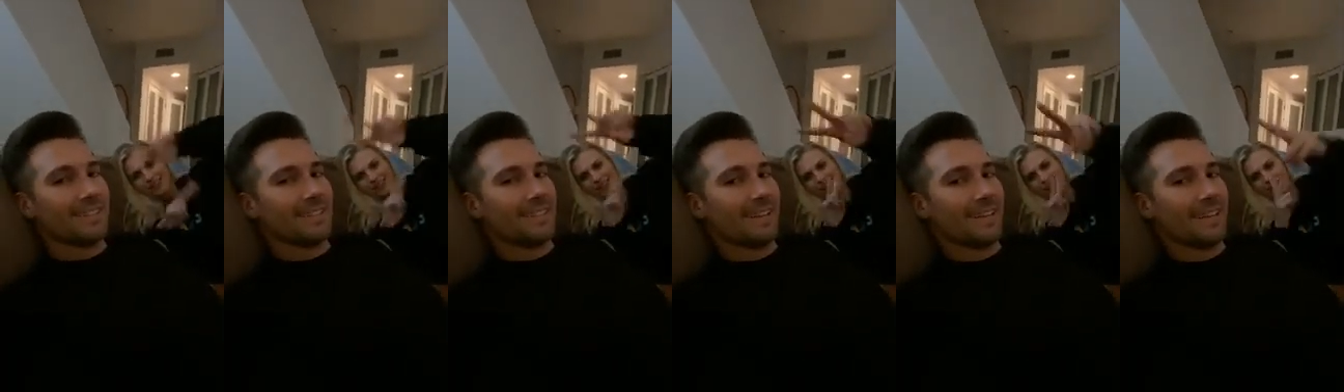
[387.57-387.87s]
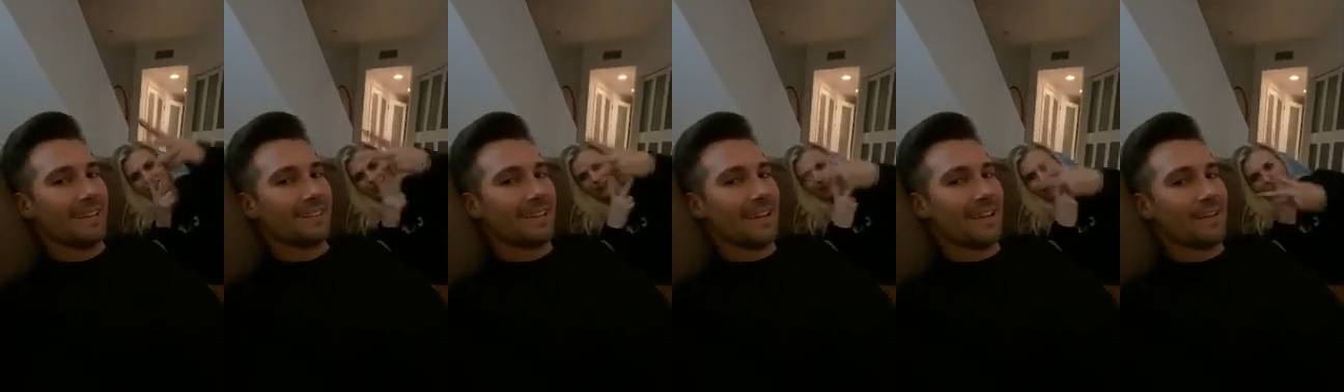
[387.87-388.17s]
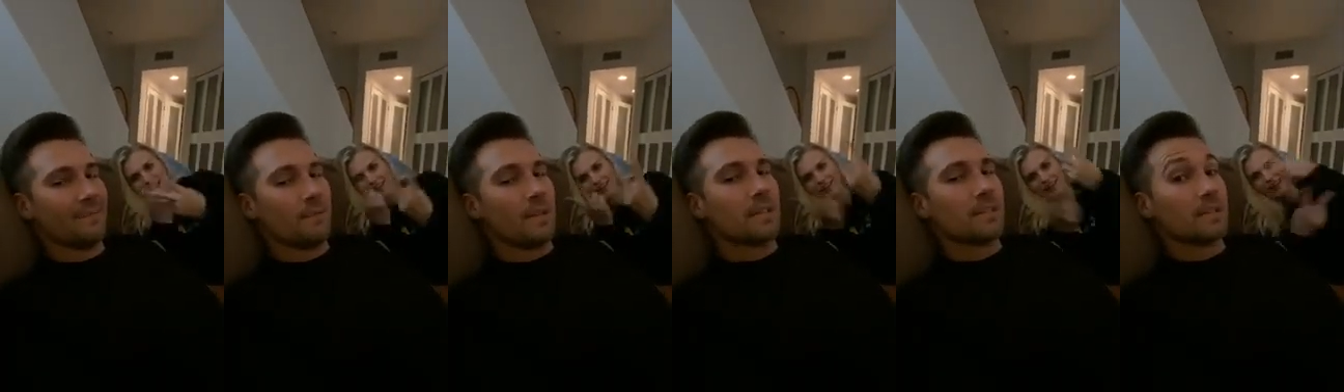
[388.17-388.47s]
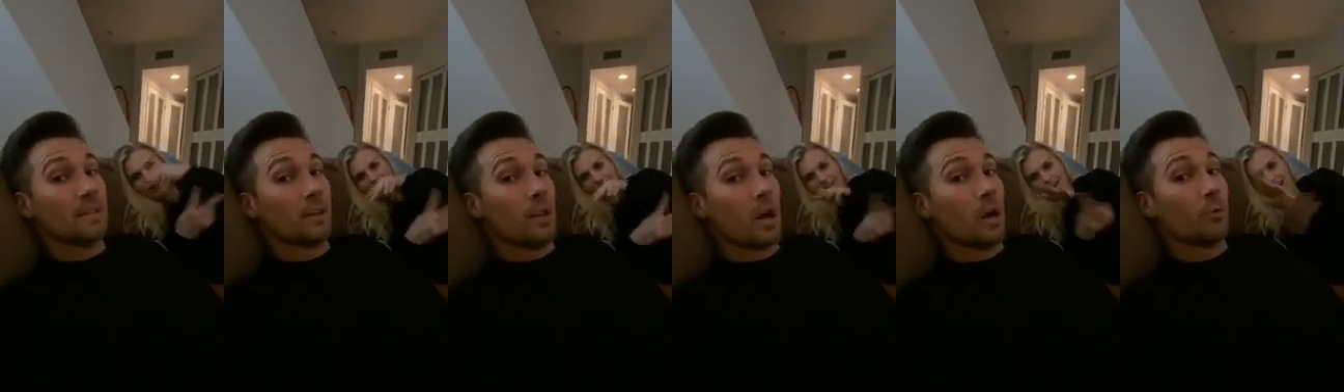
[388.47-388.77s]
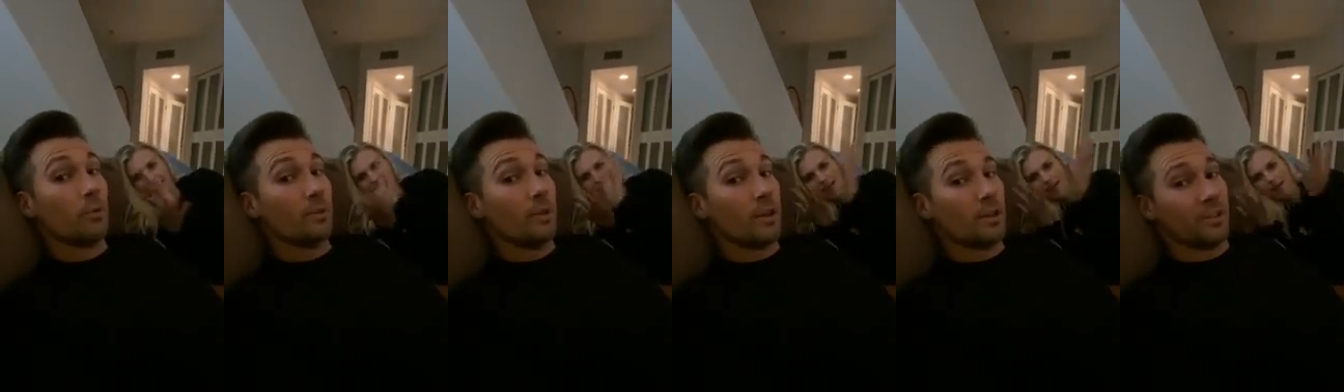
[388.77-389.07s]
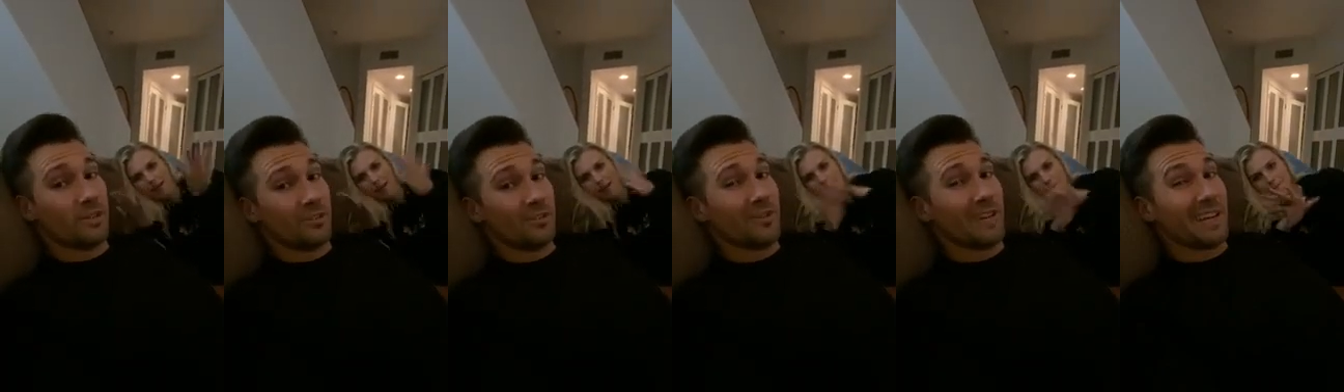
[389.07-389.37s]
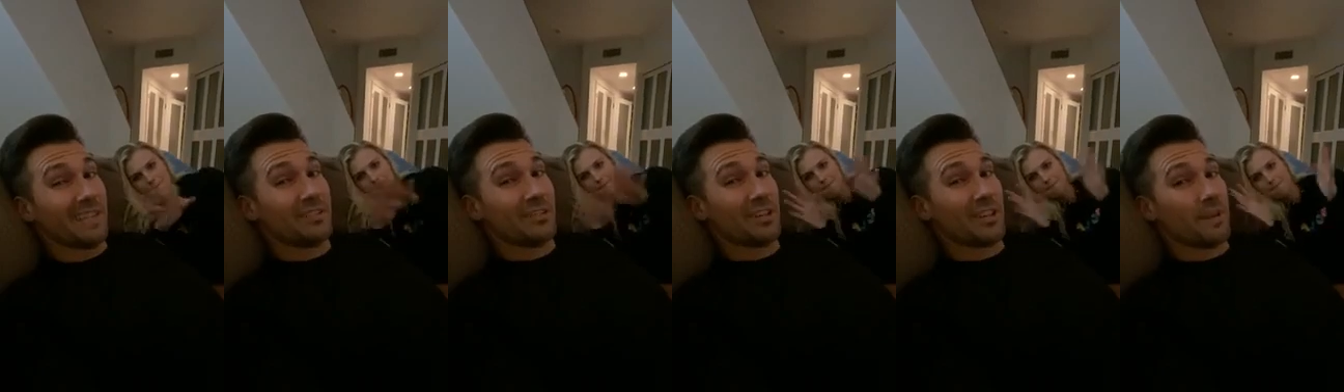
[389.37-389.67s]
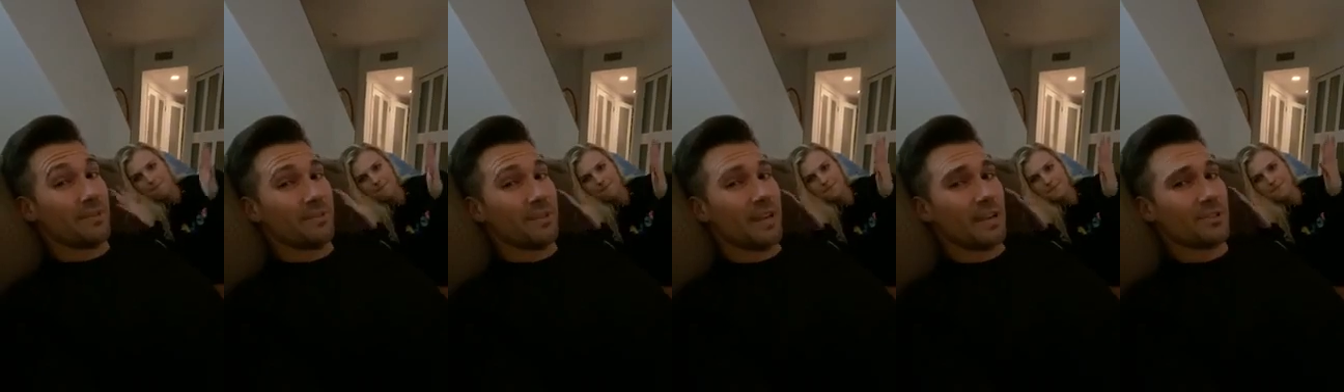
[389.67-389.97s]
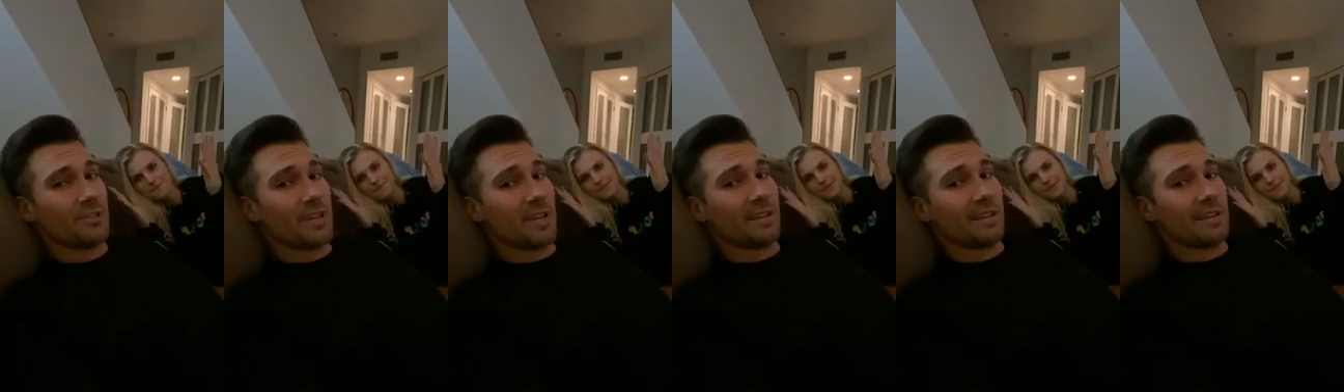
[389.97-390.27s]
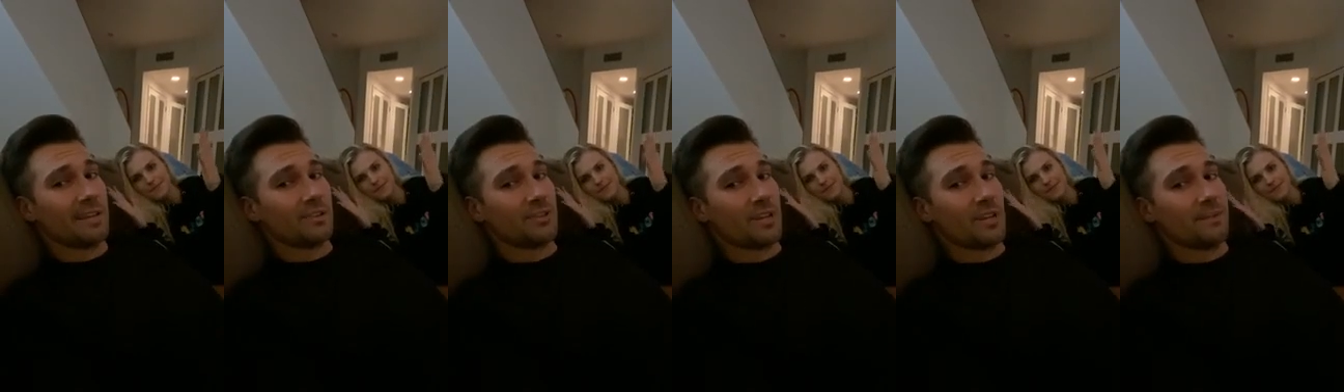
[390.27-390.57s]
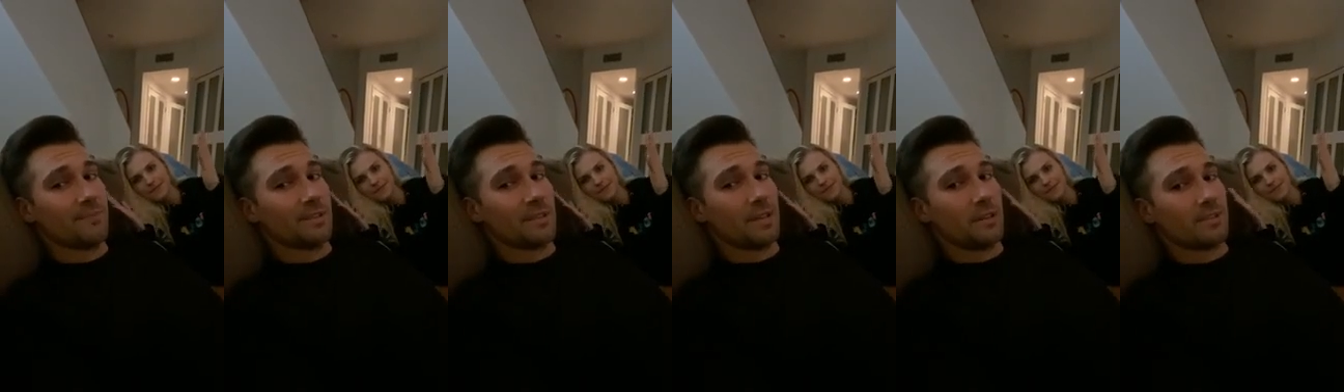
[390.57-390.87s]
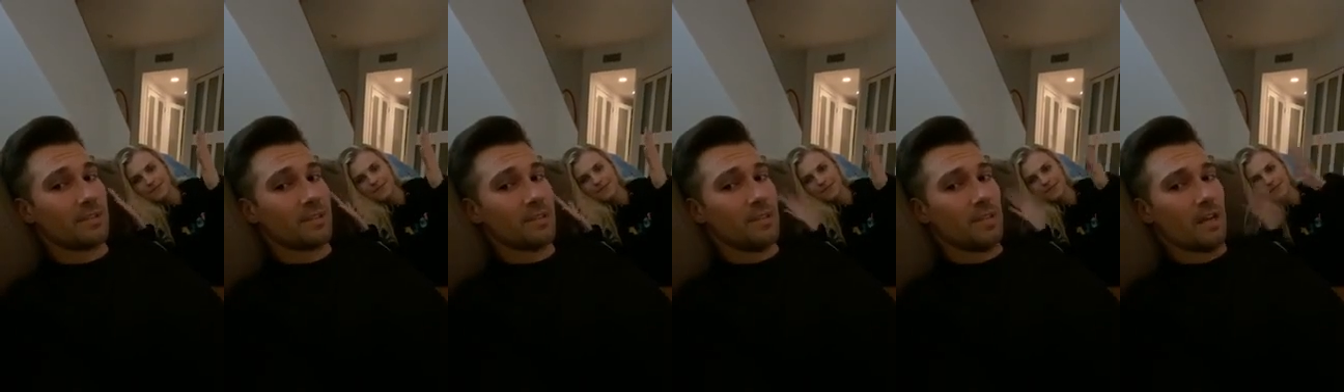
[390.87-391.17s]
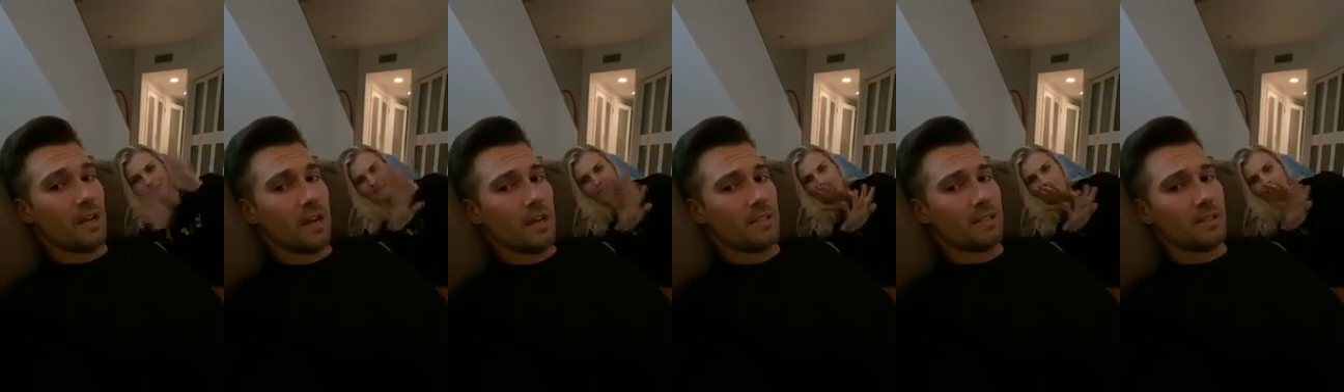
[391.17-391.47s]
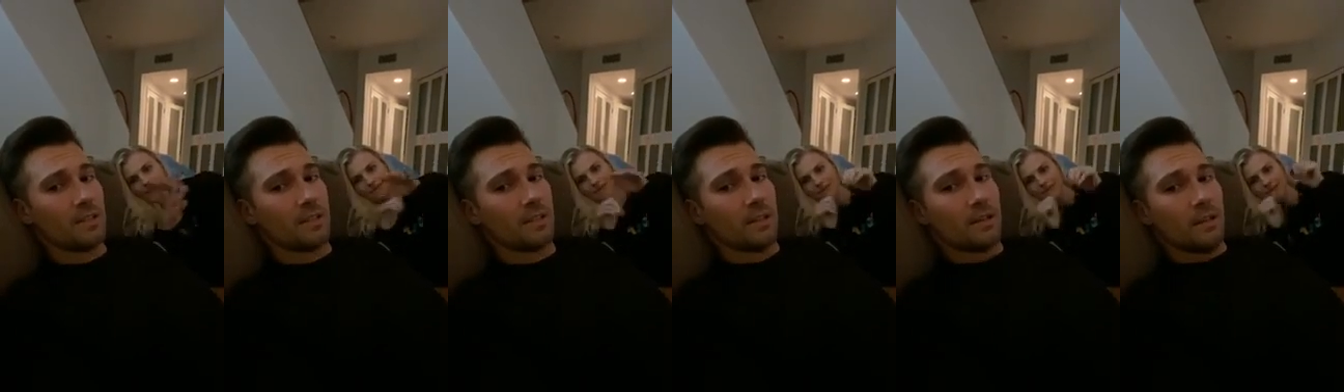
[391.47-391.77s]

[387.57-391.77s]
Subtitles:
You like that? It's a long one, though. You can just do Ask James, hashtag Ask James, and I'll see it.